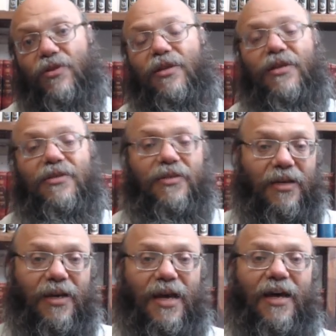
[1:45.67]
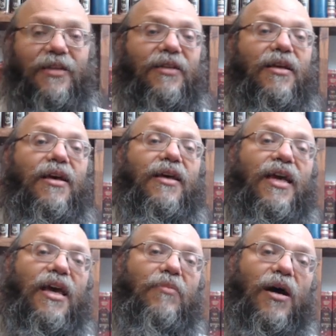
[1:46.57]
It is the light that
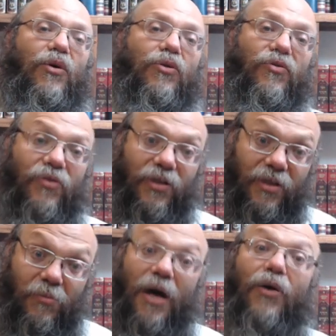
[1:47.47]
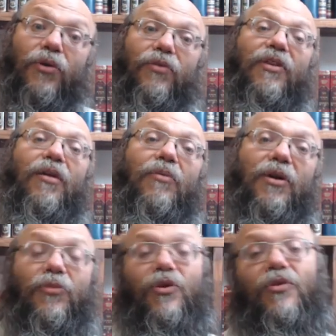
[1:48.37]
came out of the mouth of Adam
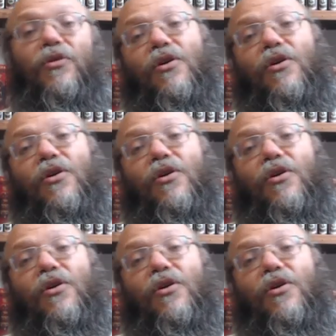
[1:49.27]
Kadmon.